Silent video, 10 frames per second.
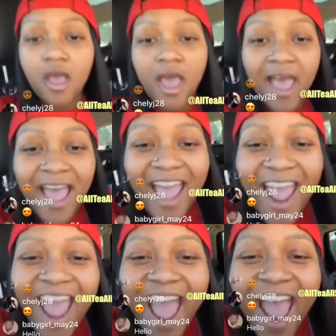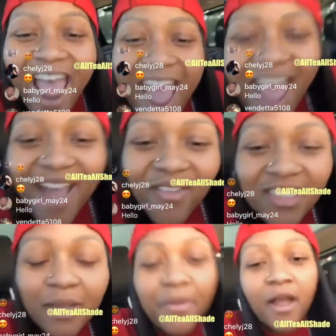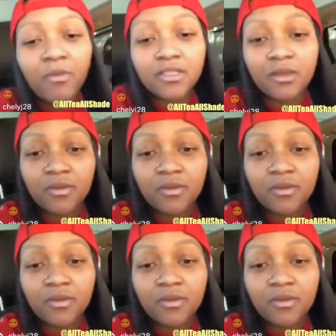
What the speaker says: Hey, what's up, y'all? What's up?